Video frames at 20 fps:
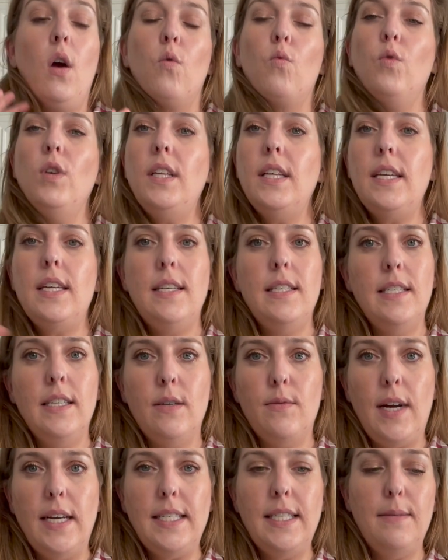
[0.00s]
really
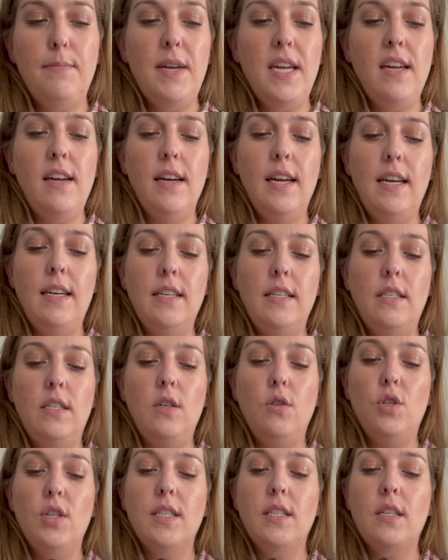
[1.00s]
easy recipe is
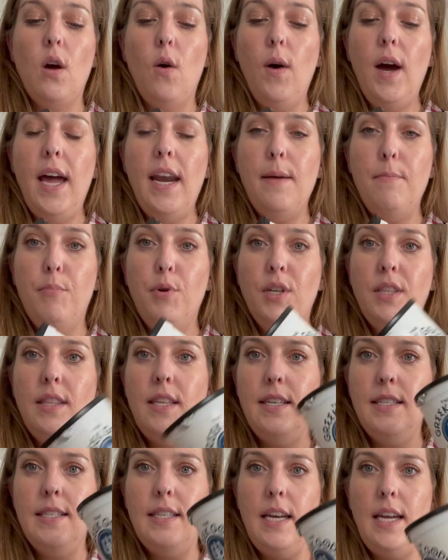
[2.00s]
you just go ahead and put
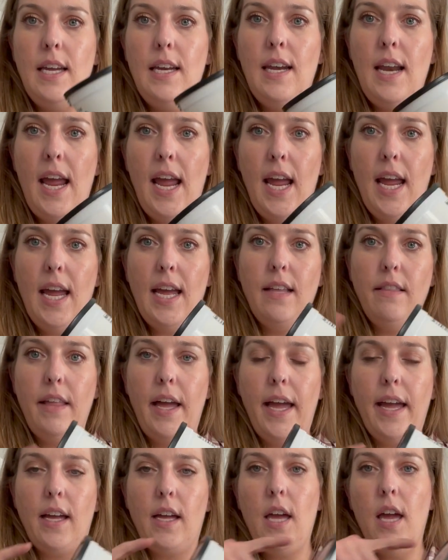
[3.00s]
this in a
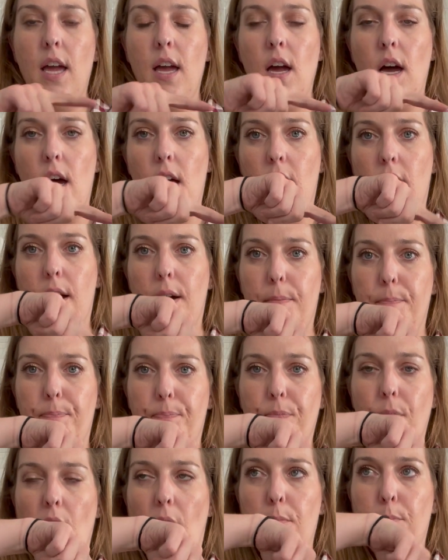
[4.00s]
like
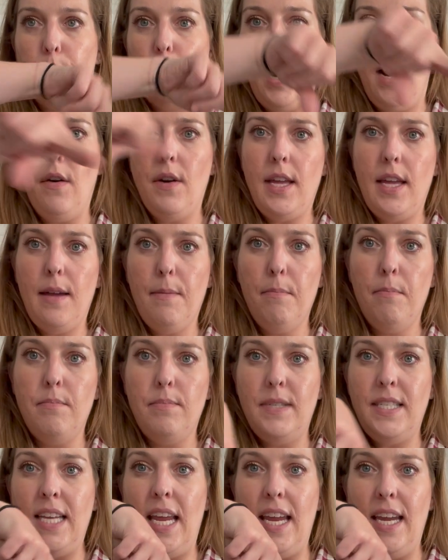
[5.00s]
um, brownie
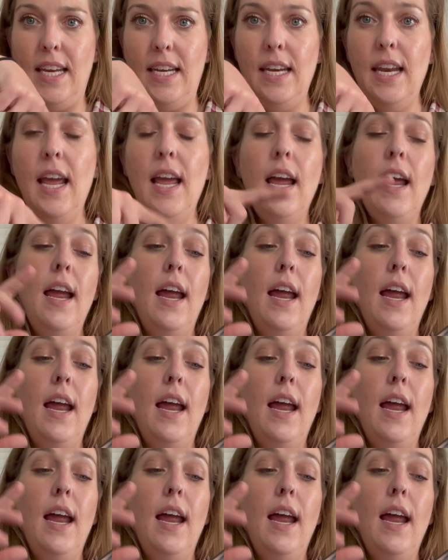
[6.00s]
tin